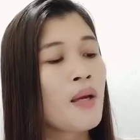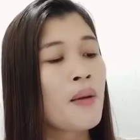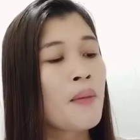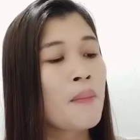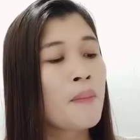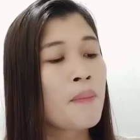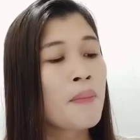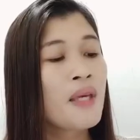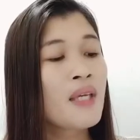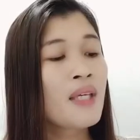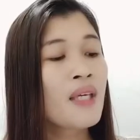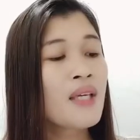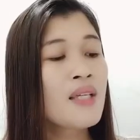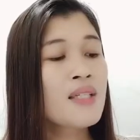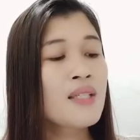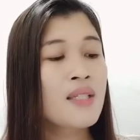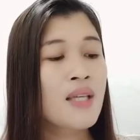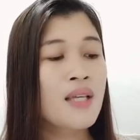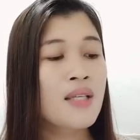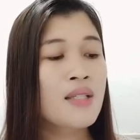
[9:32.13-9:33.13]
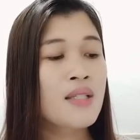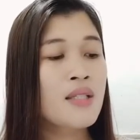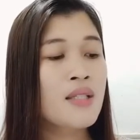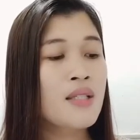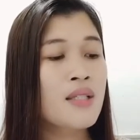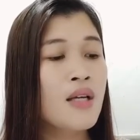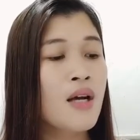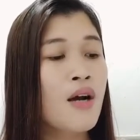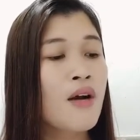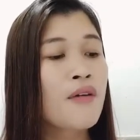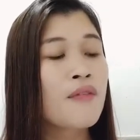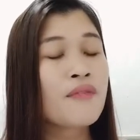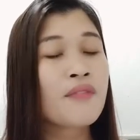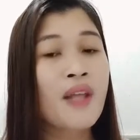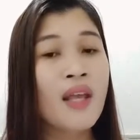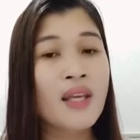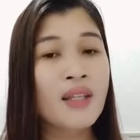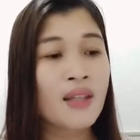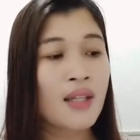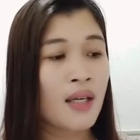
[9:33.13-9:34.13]
Making sense of
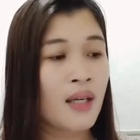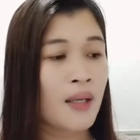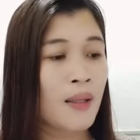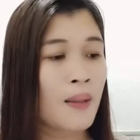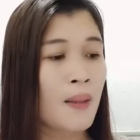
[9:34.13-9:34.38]
data.